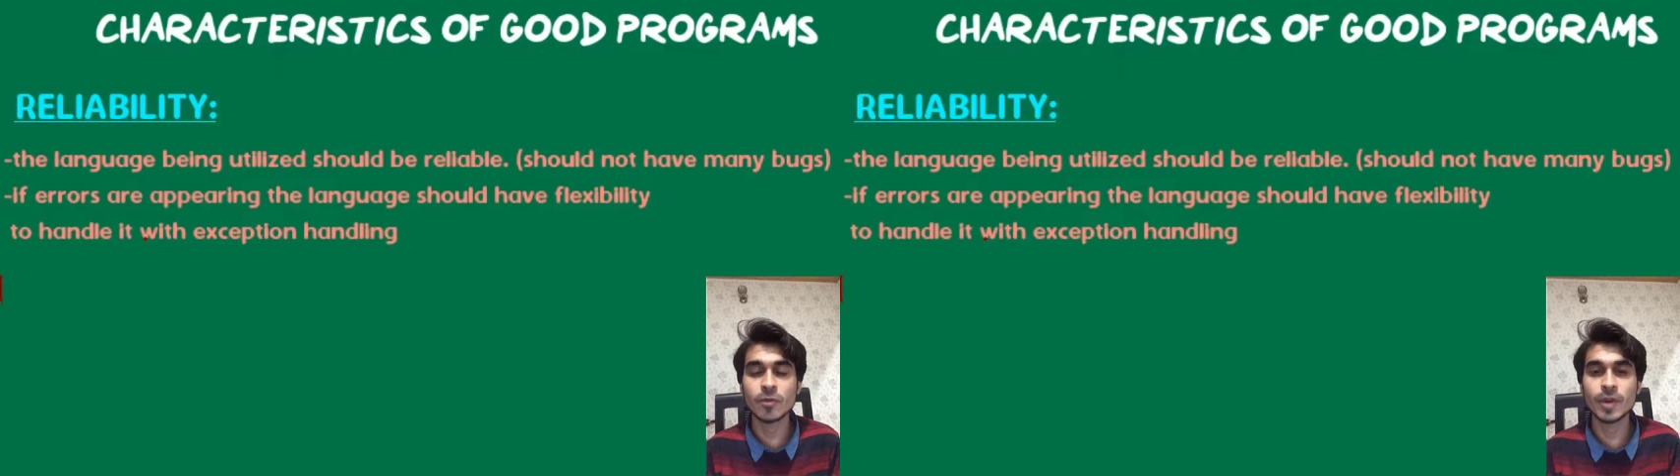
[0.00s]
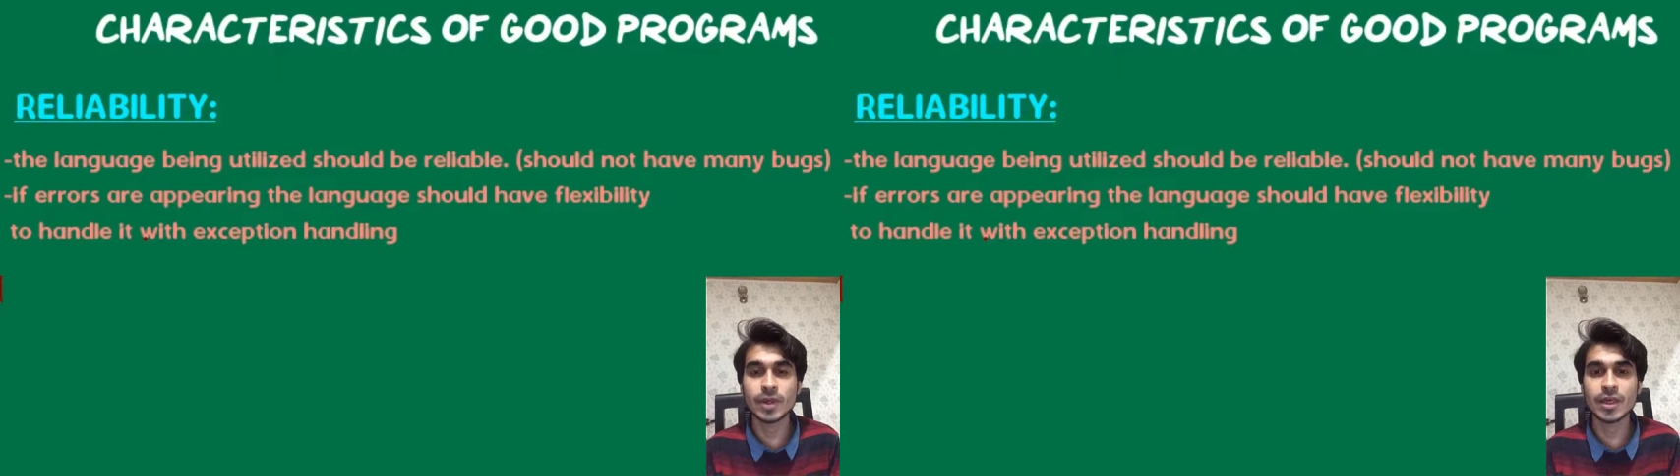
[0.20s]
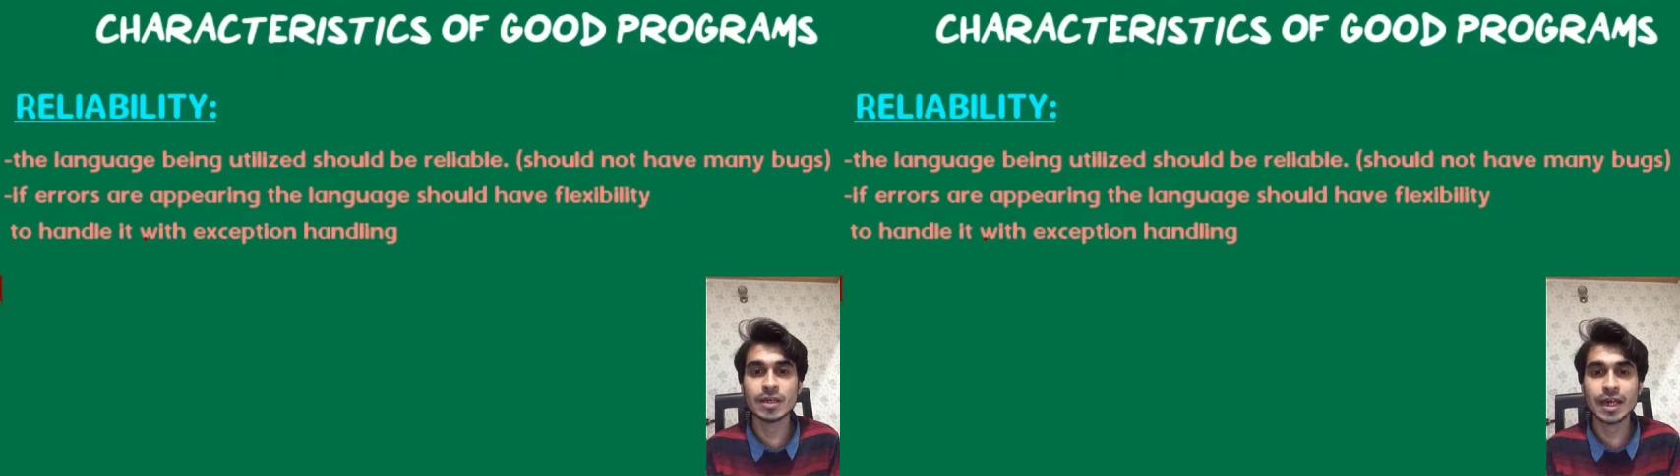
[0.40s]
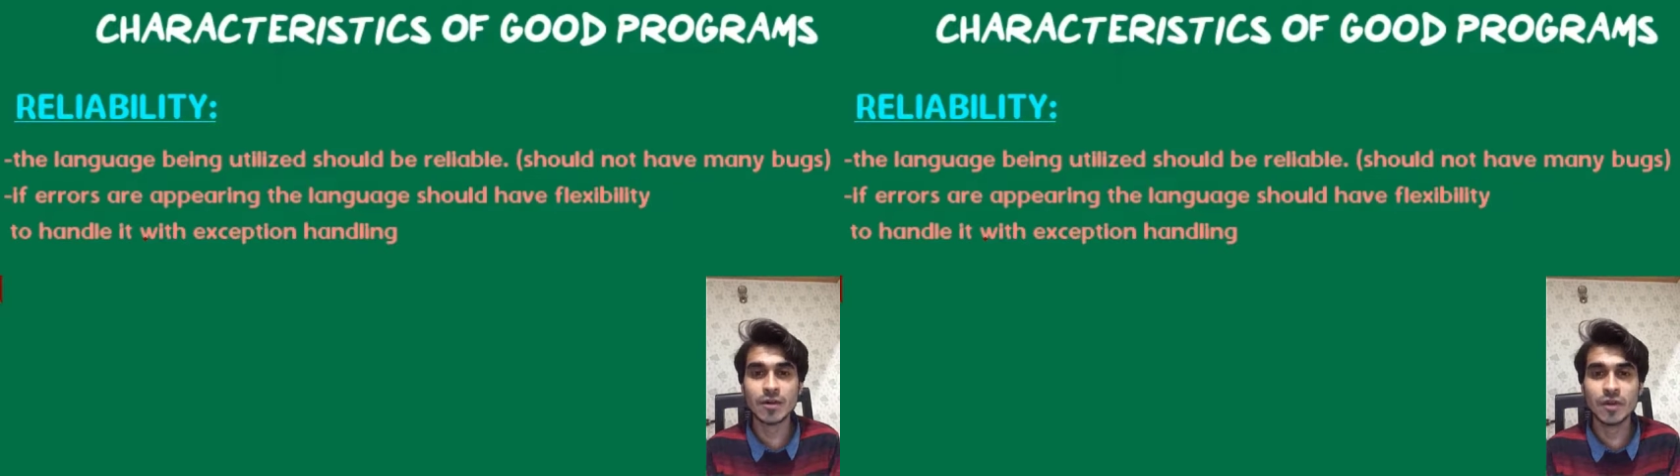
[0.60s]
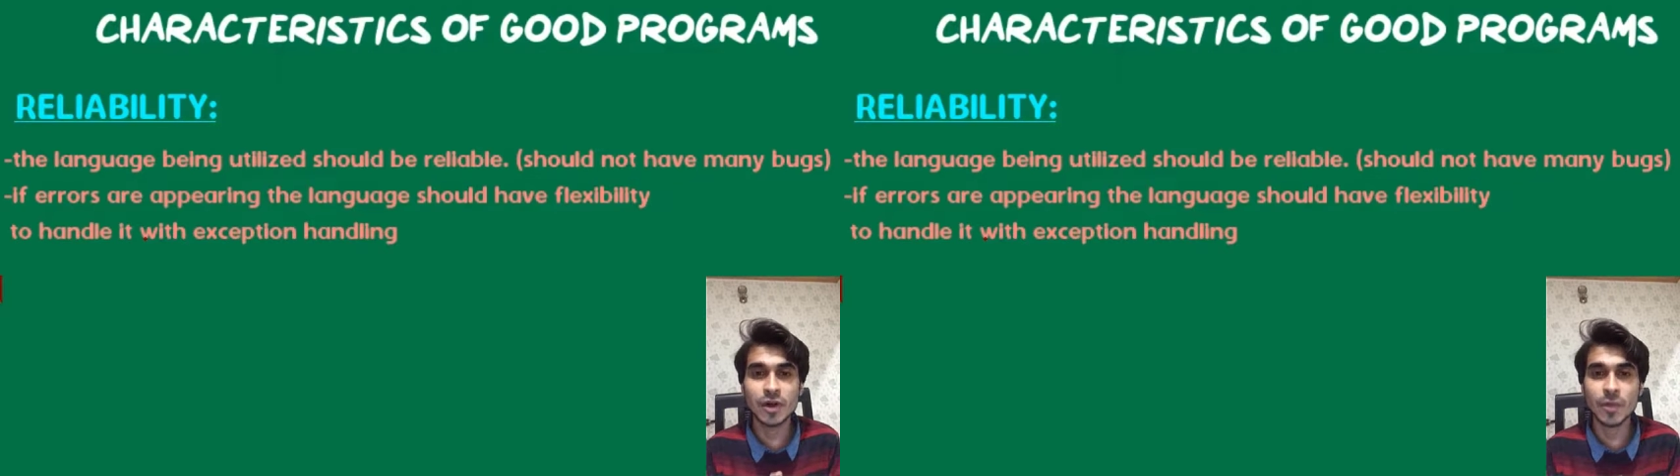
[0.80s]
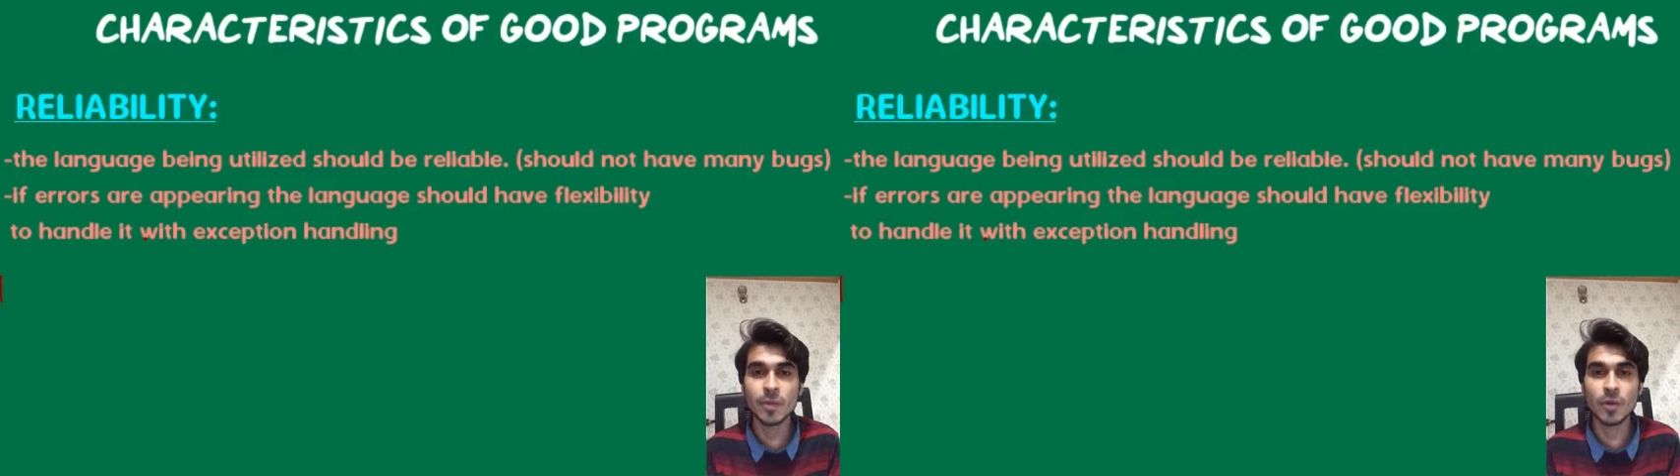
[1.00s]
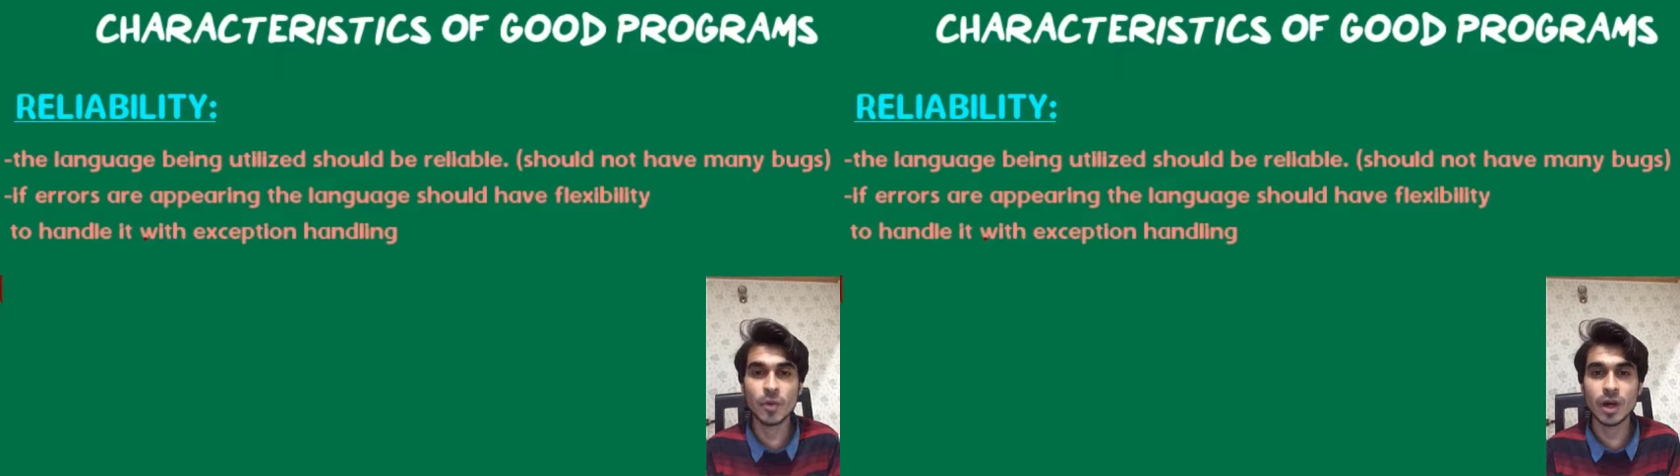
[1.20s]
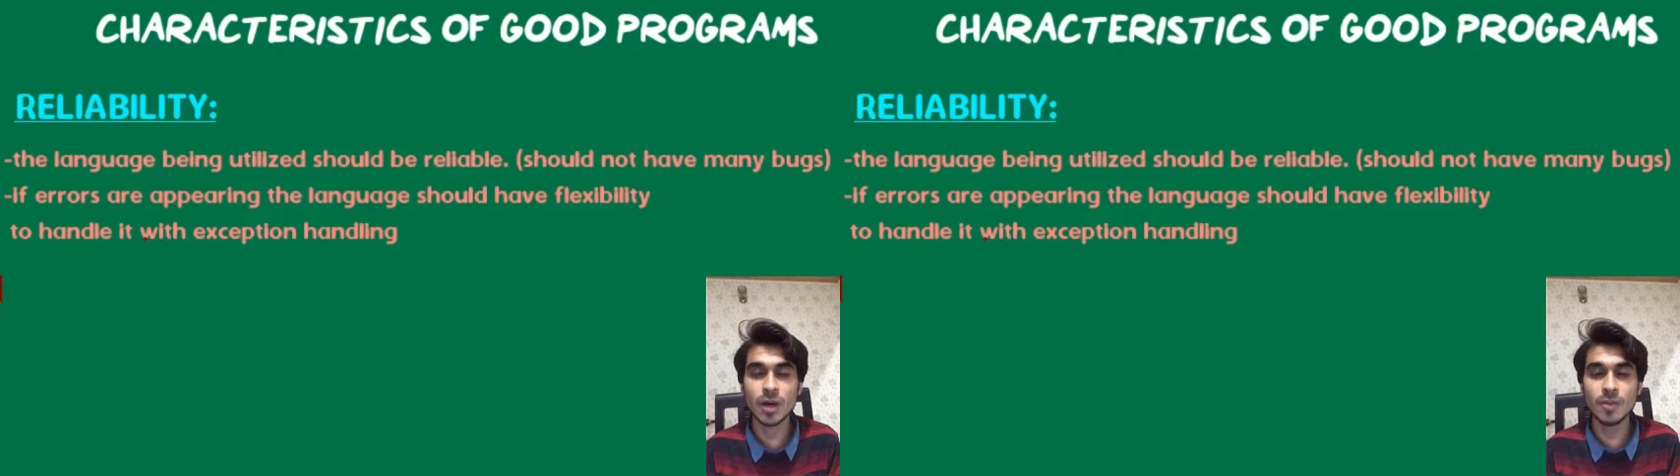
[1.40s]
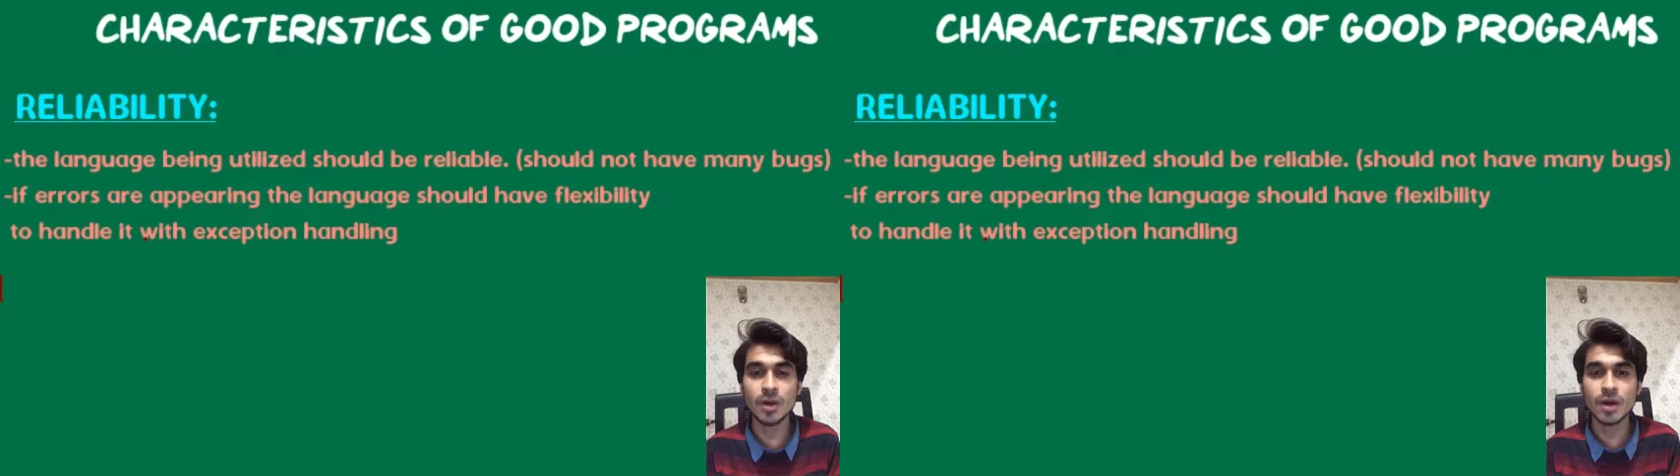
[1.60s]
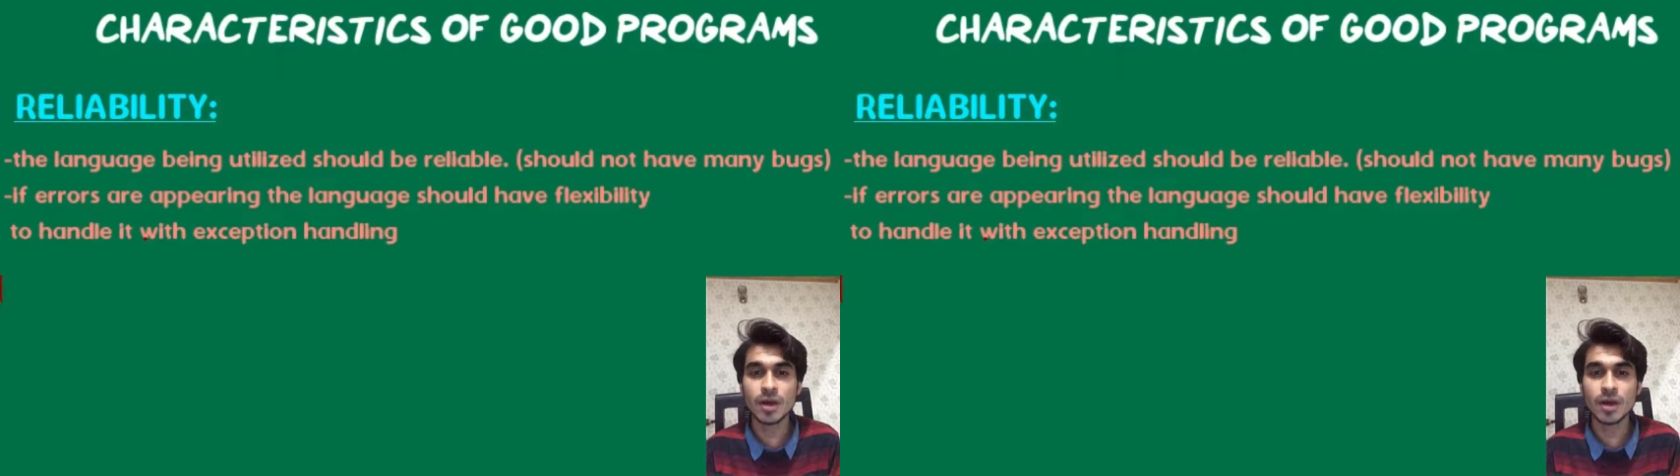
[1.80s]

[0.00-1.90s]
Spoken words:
making a calculator program.